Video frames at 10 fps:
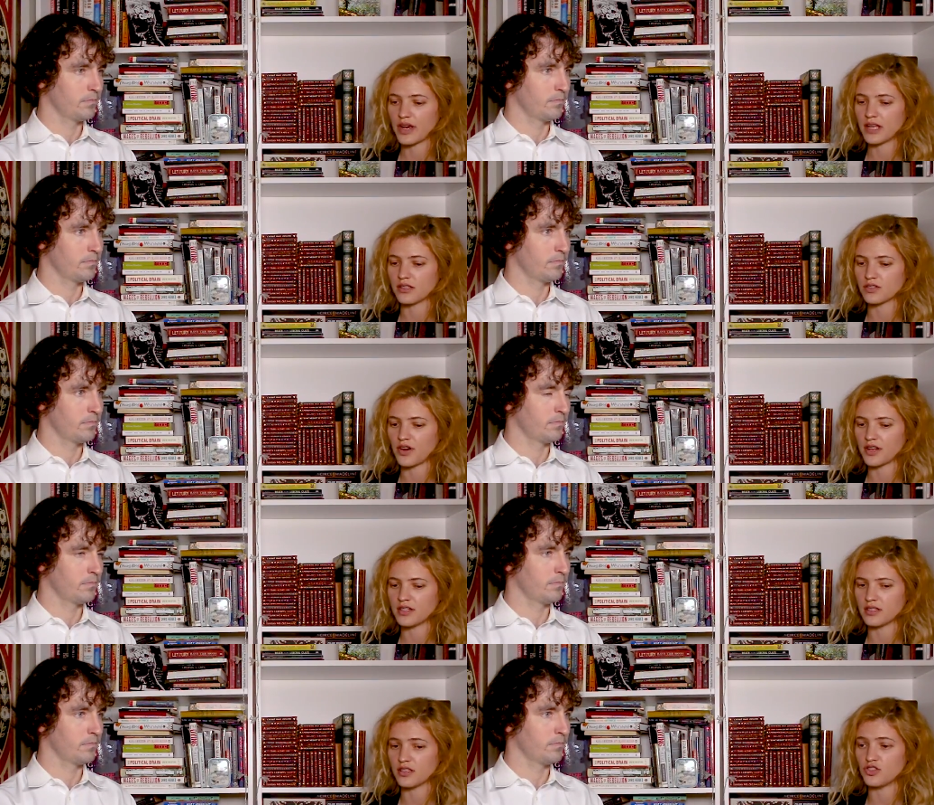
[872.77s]
Speaker 1: trainings
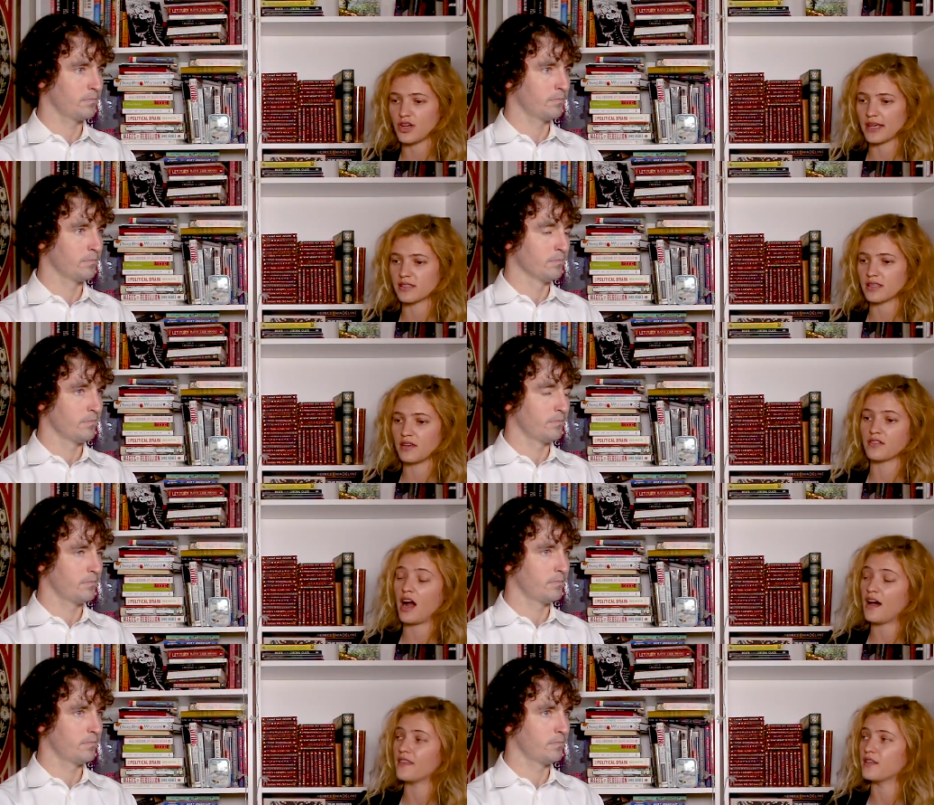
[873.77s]
started to suggest that they've
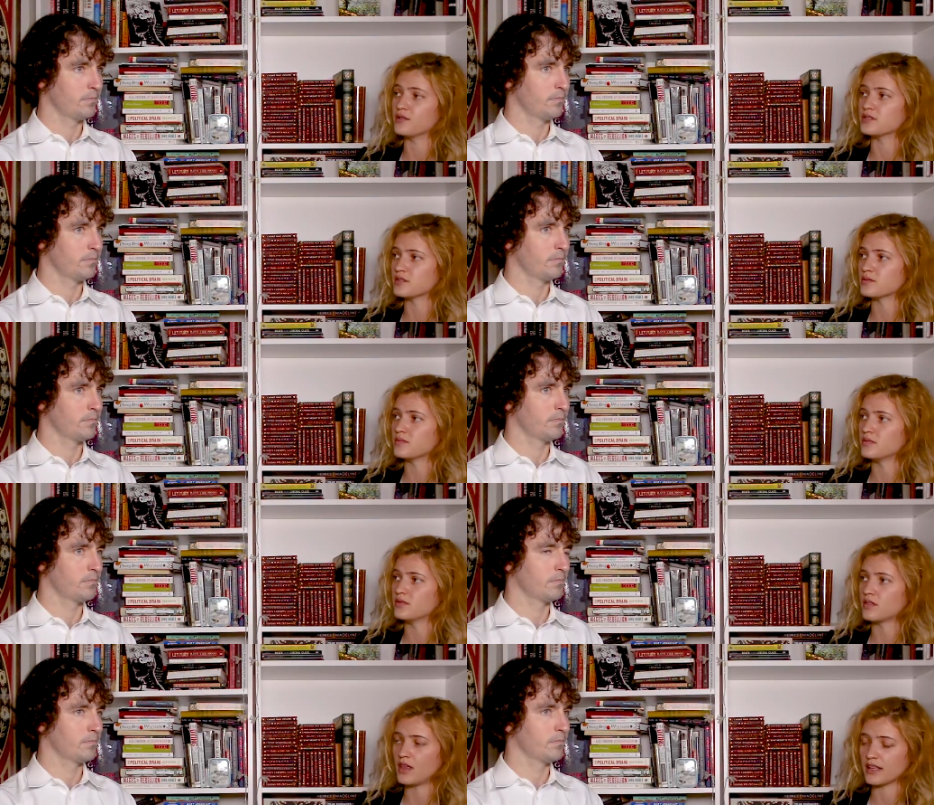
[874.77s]
gotten those
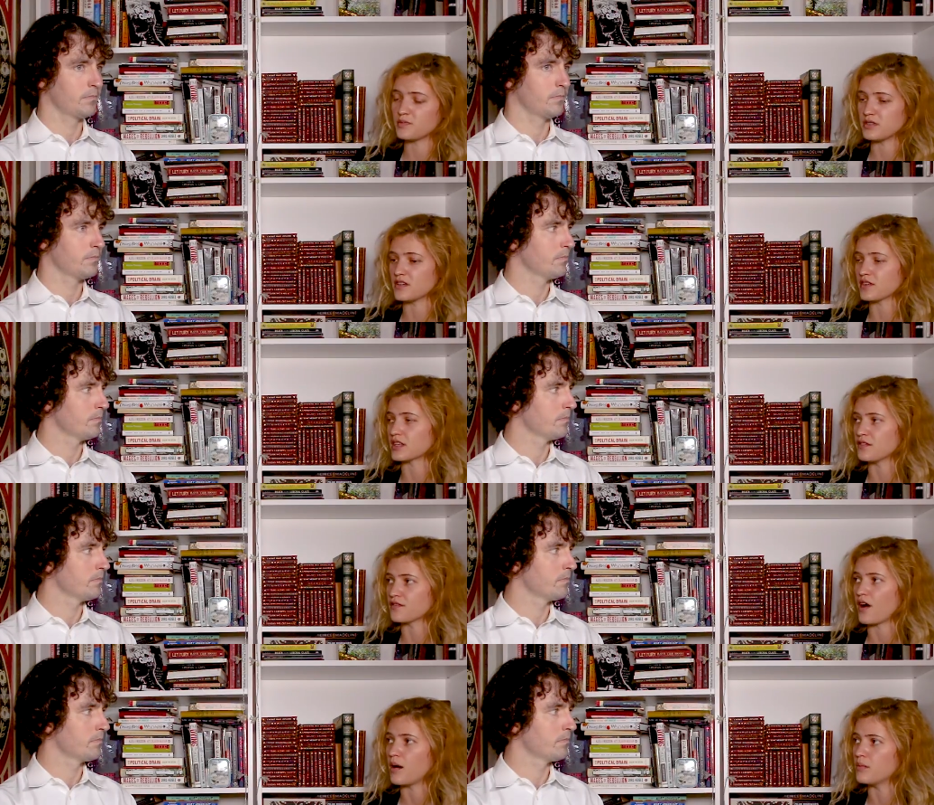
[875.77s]
that specifically
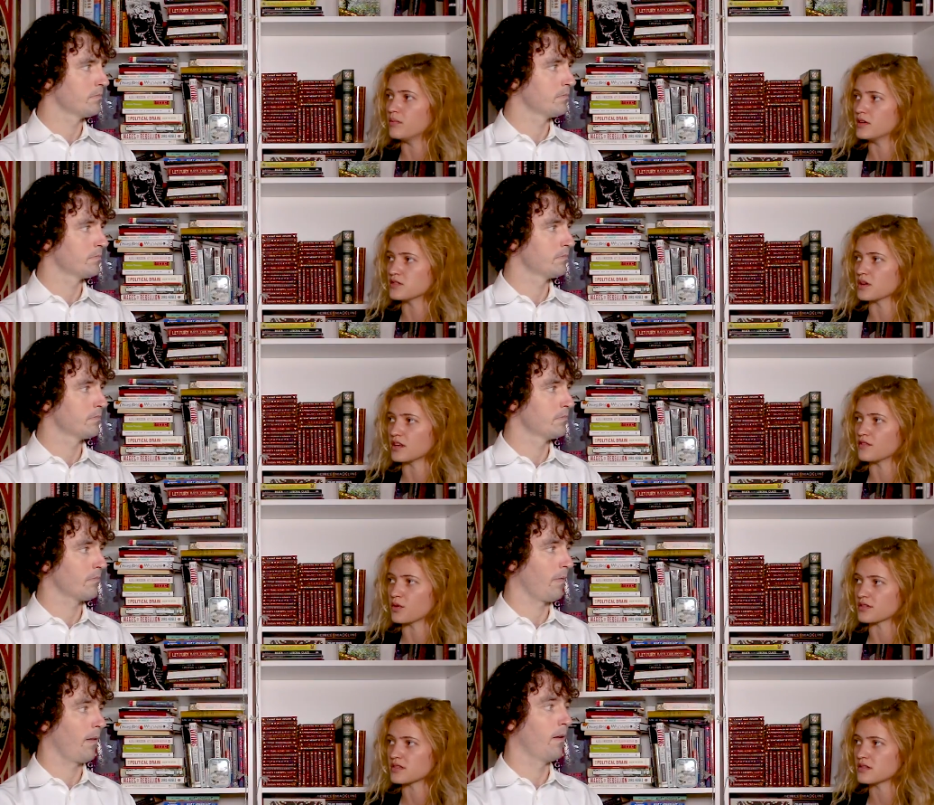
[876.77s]
from Israeli
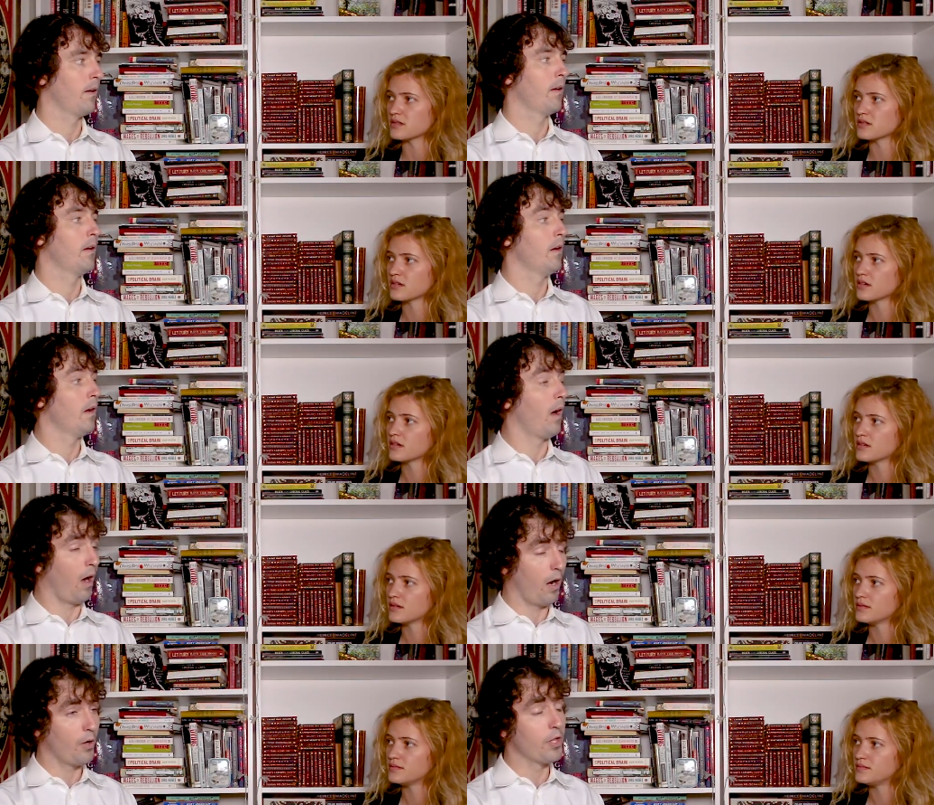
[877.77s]
forces?
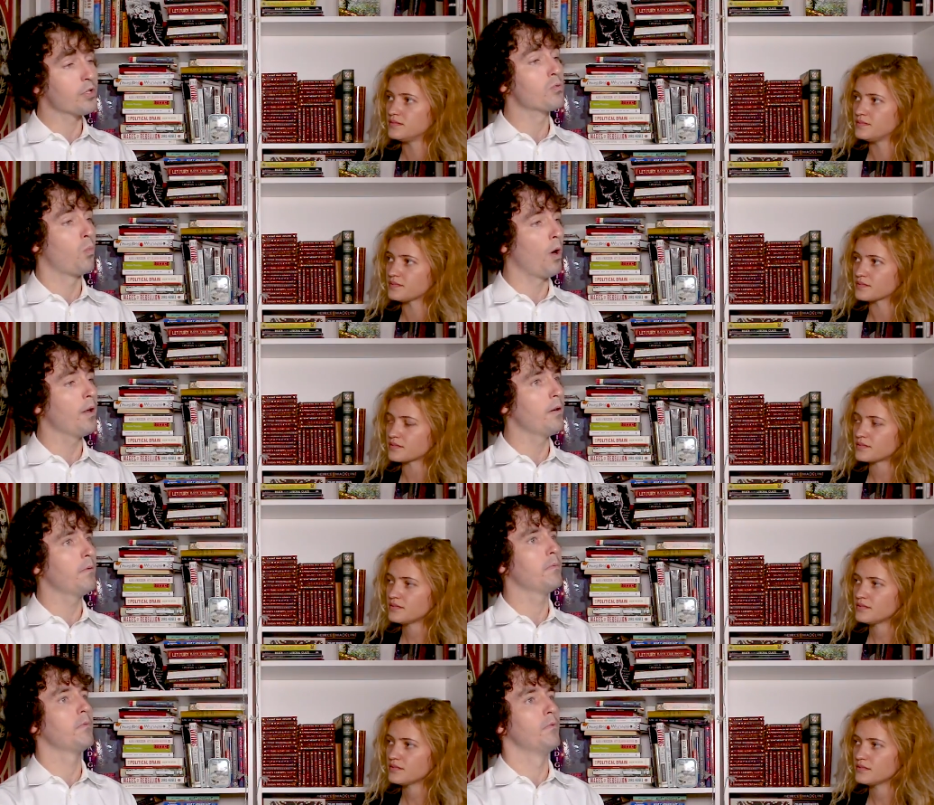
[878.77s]
Speaker 2: Uh, there's
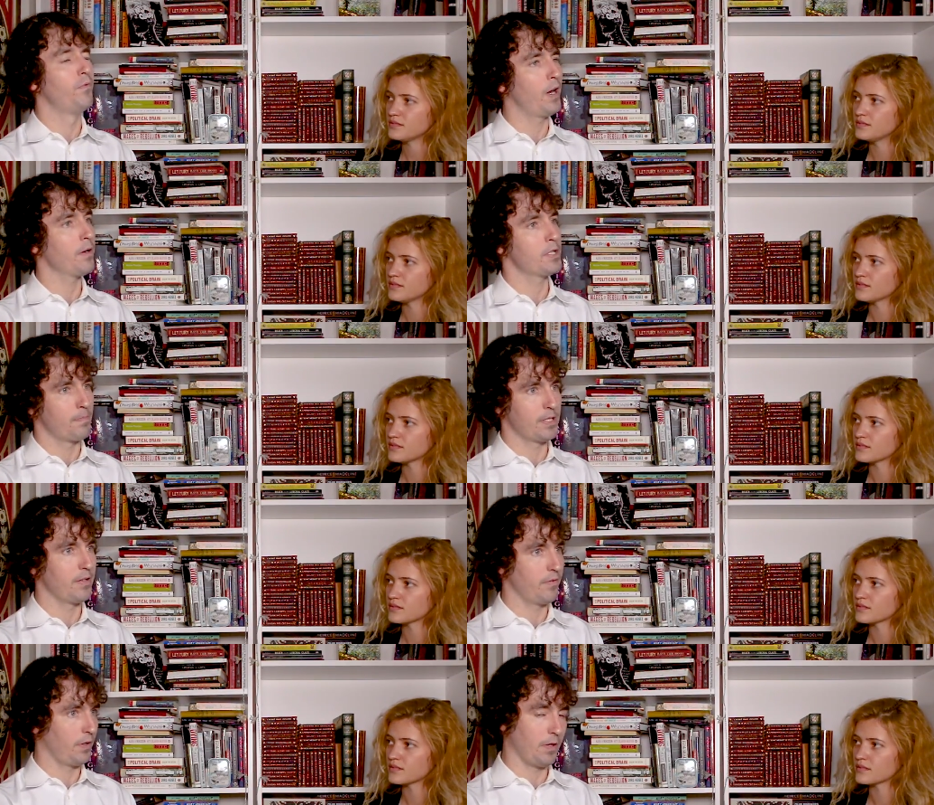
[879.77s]
one very
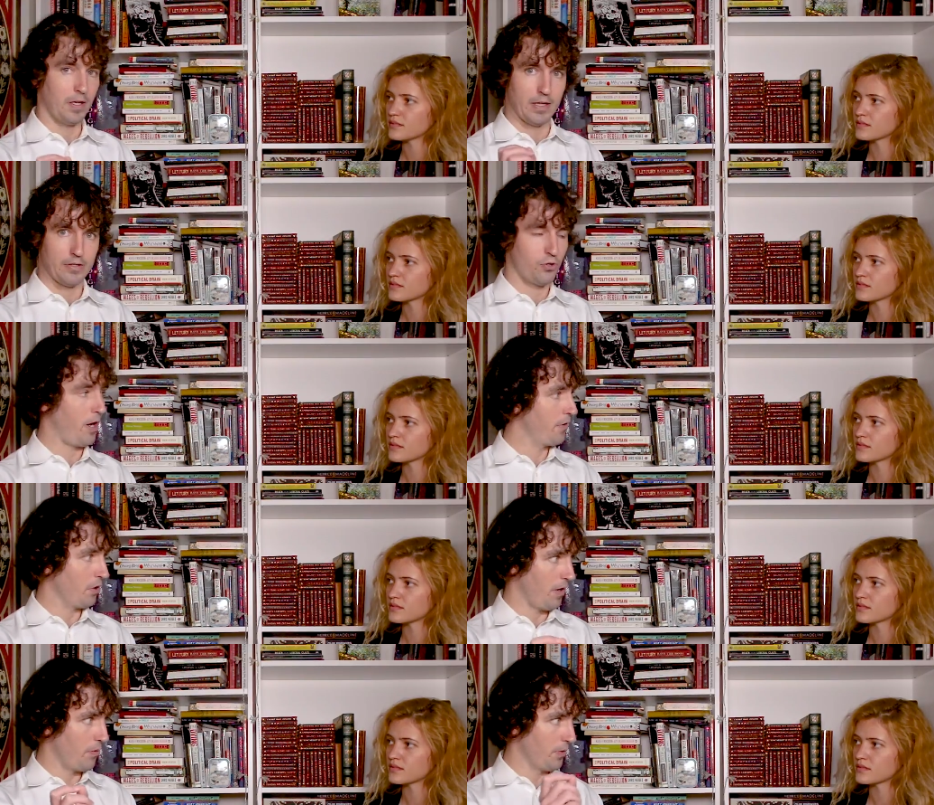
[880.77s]
specific thing, and that's driving
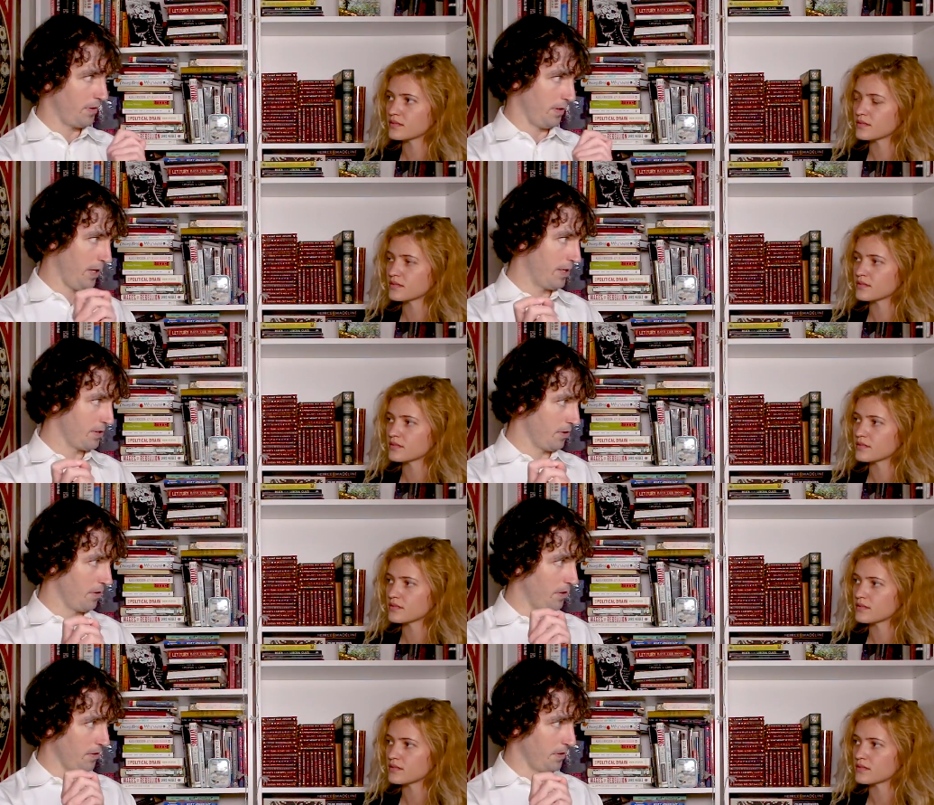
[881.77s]
around with the lights
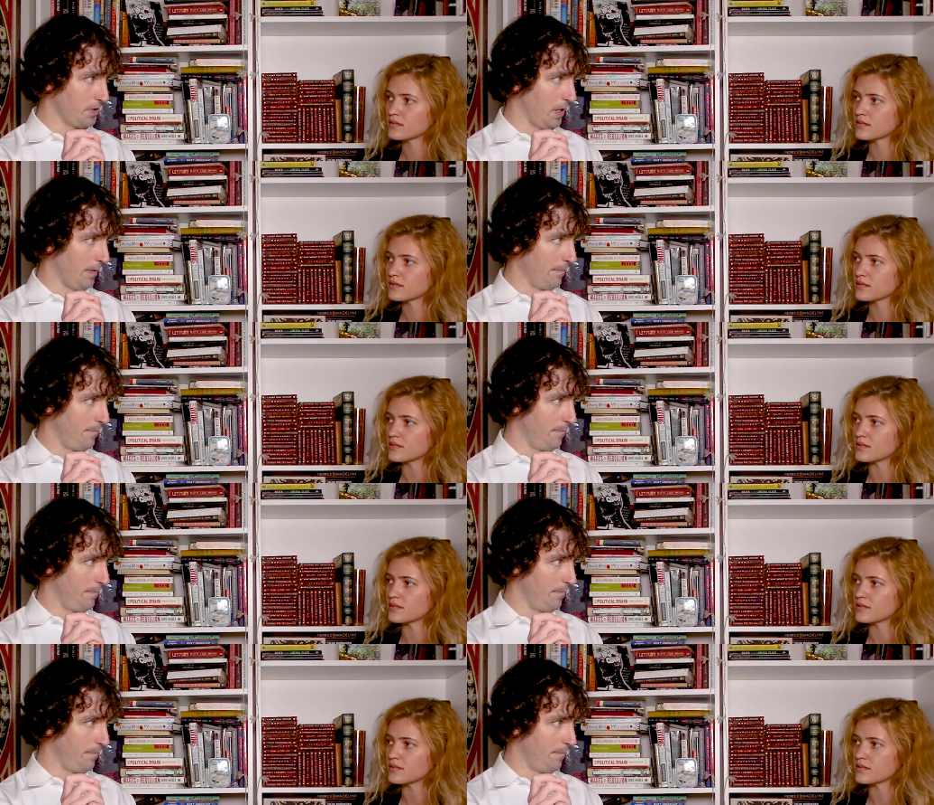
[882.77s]
on all the time.